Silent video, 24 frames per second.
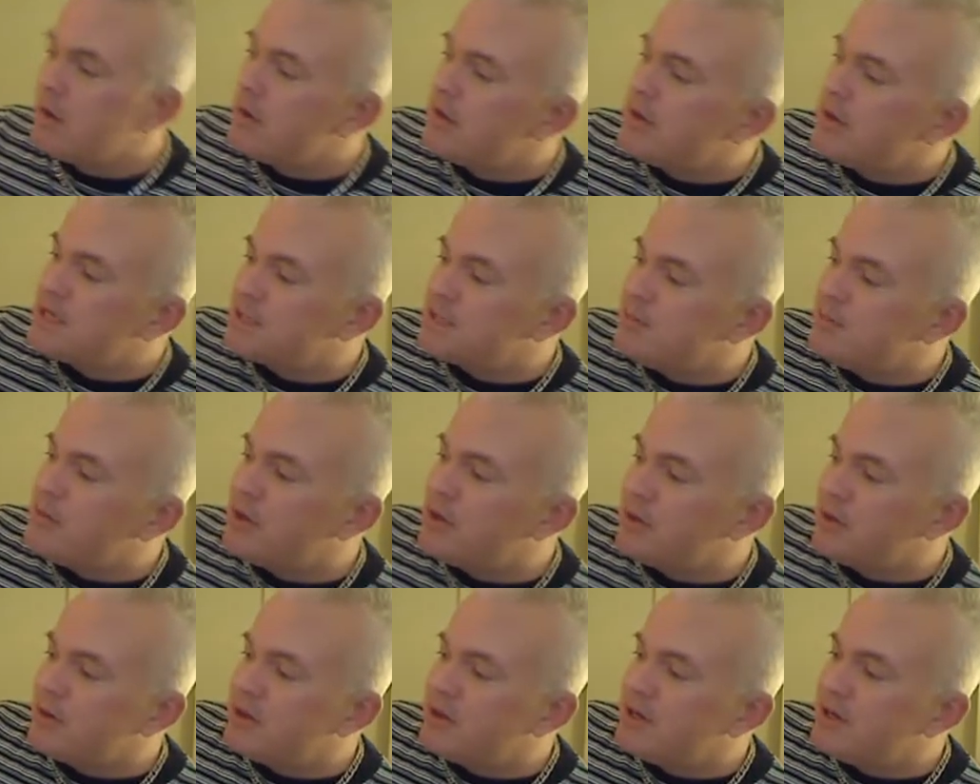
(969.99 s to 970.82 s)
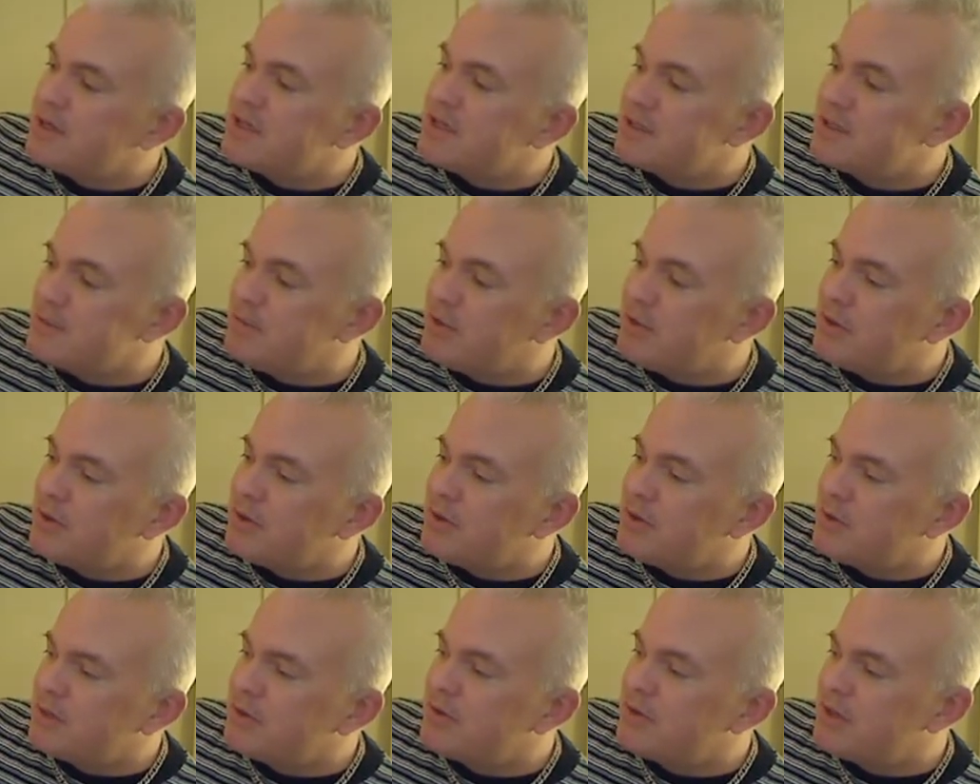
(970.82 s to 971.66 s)
This build is
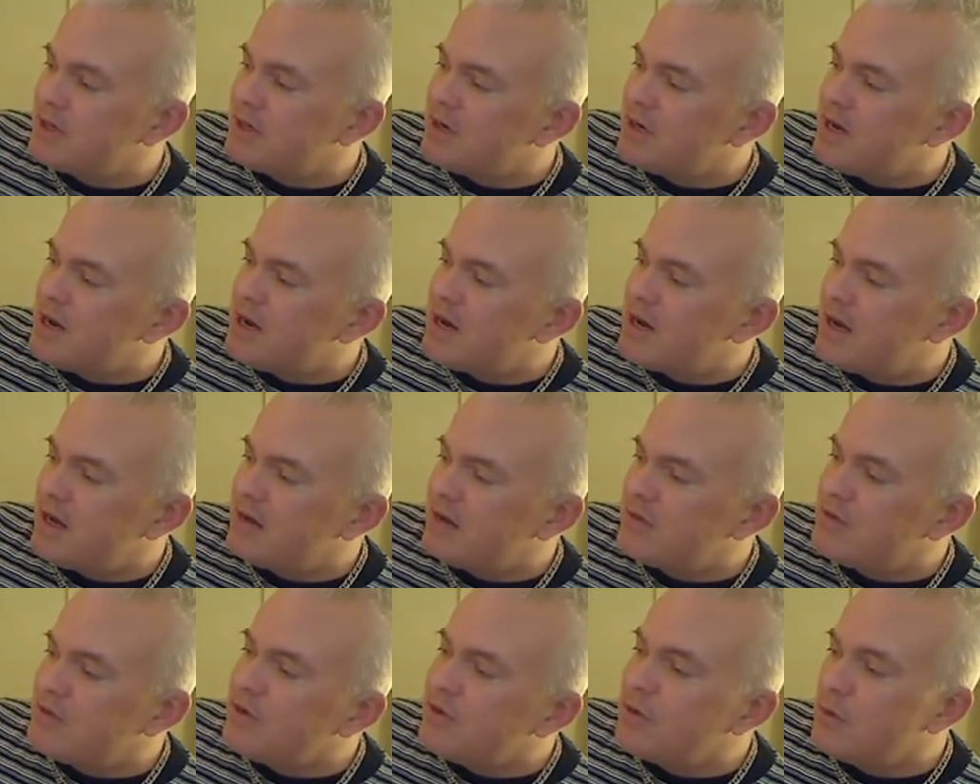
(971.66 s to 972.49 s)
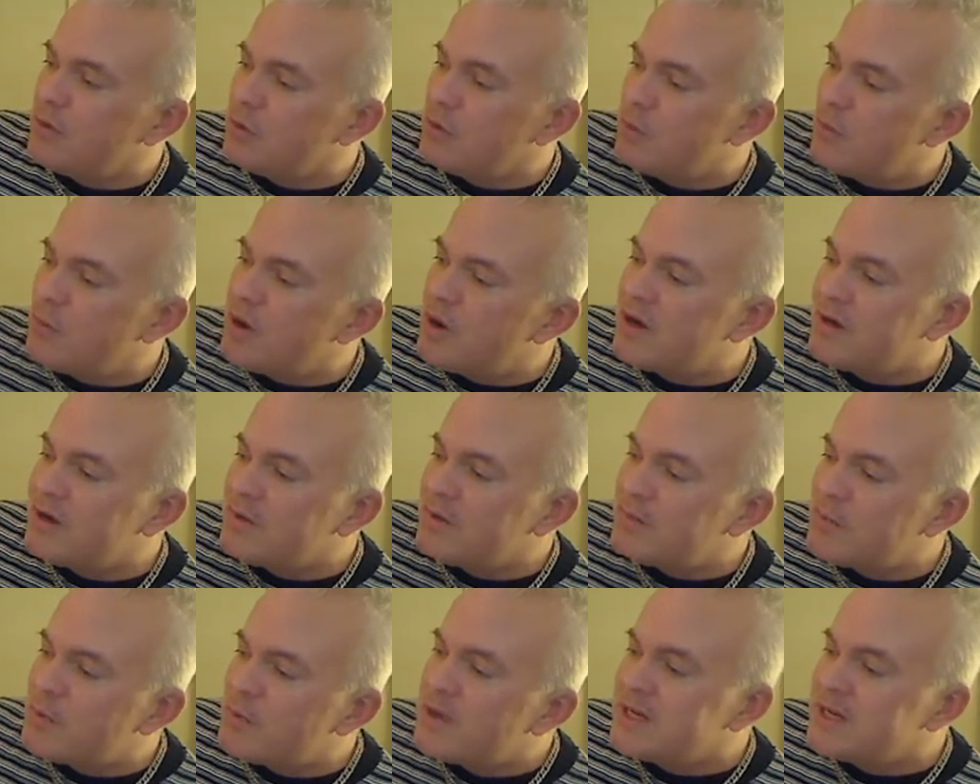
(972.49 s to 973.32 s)
build uh, to
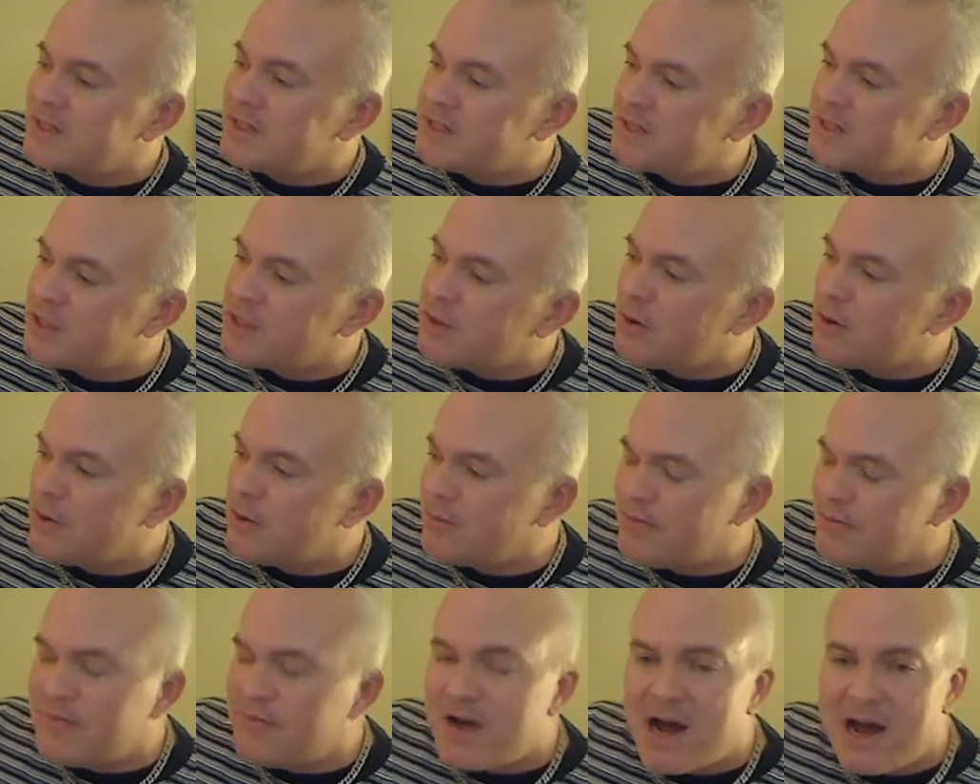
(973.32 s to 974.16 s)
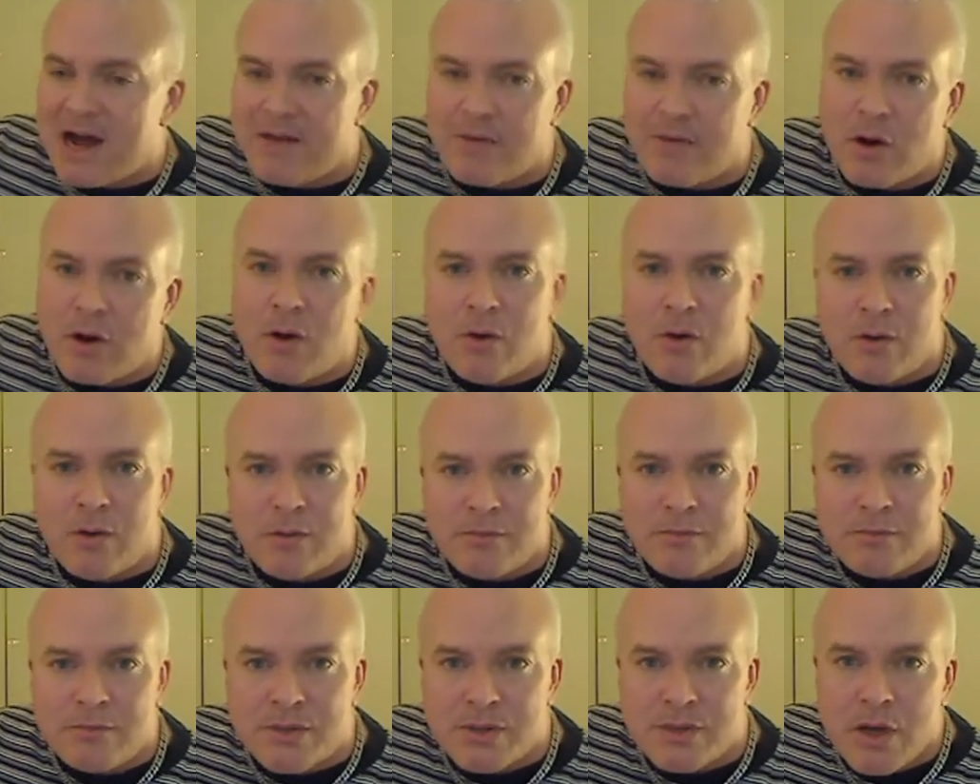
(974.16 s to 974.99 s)
1.05
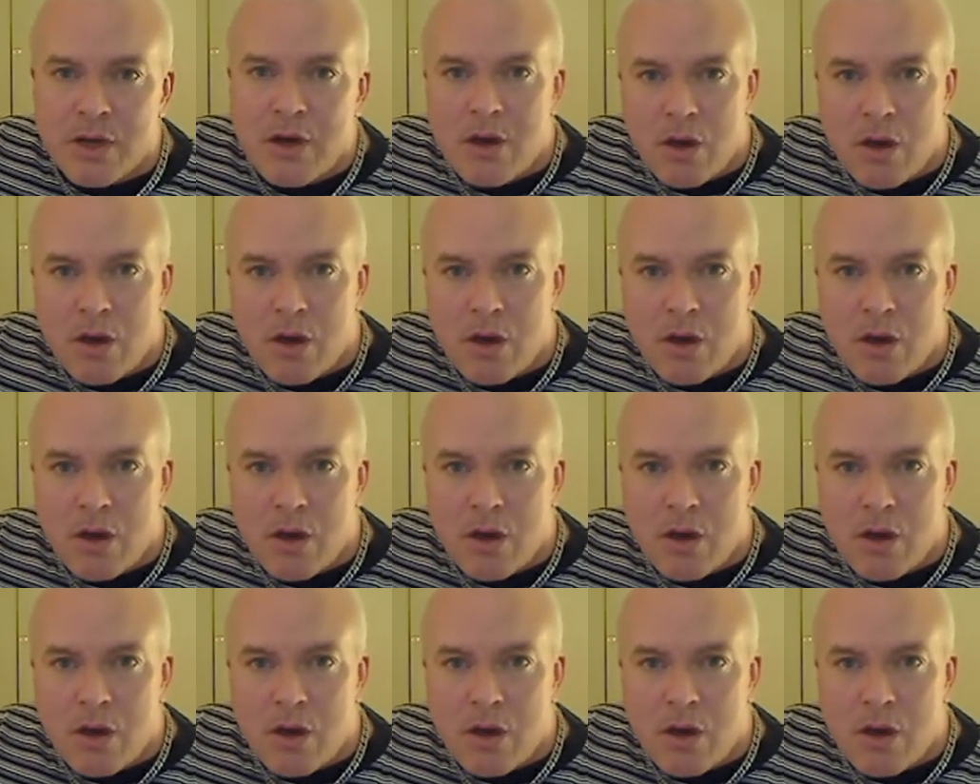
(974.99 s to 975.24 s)
ohms,